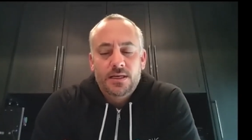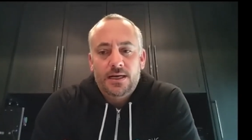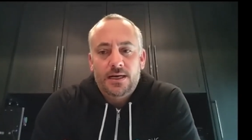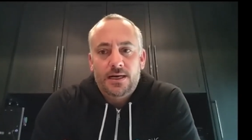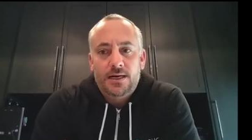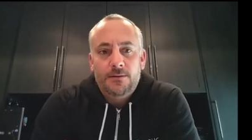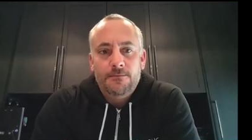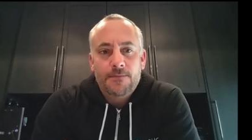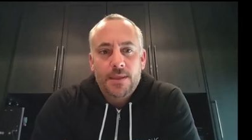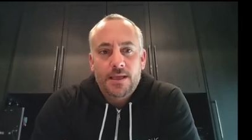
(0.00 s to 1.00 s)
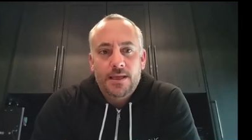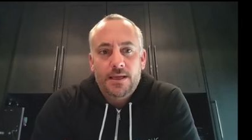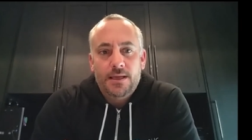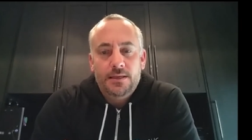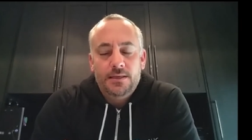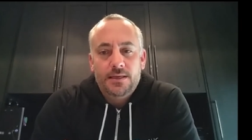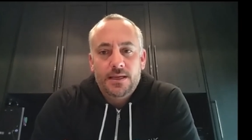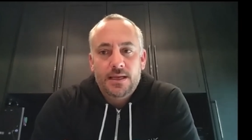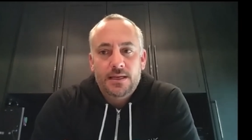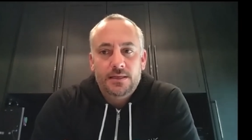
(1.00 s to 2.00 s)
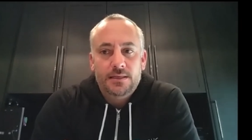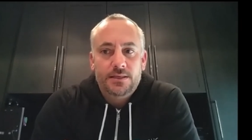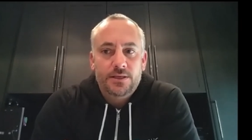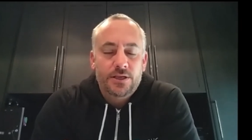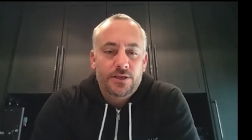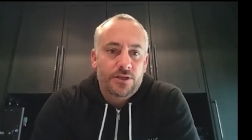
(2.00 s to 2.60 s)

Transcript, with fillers: um, and and you,